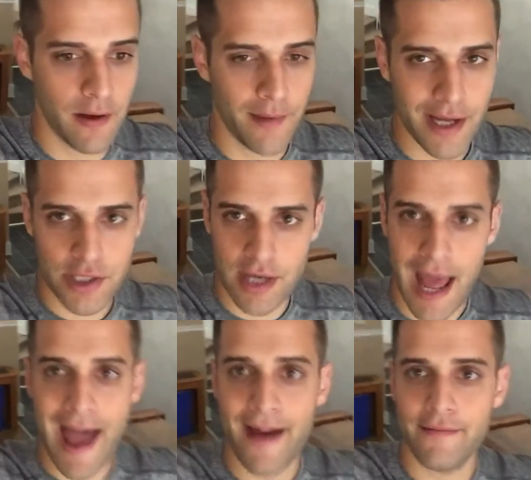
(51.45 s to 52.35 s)
Imagine
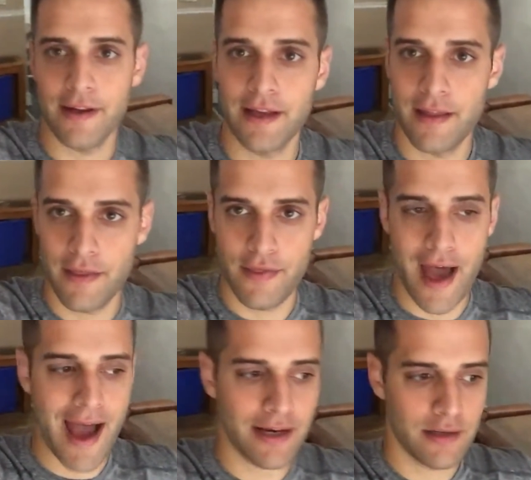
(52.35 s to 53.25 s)
having
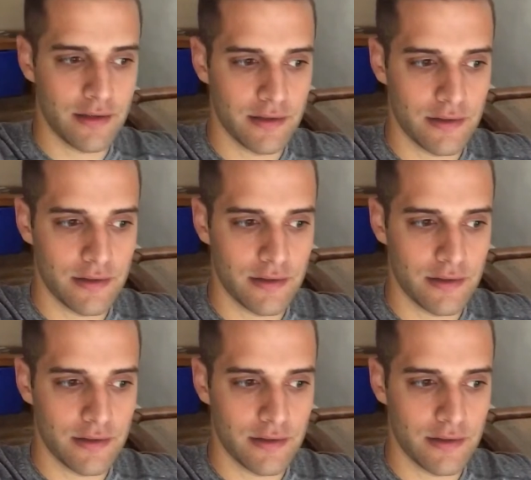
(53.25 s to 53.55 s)
that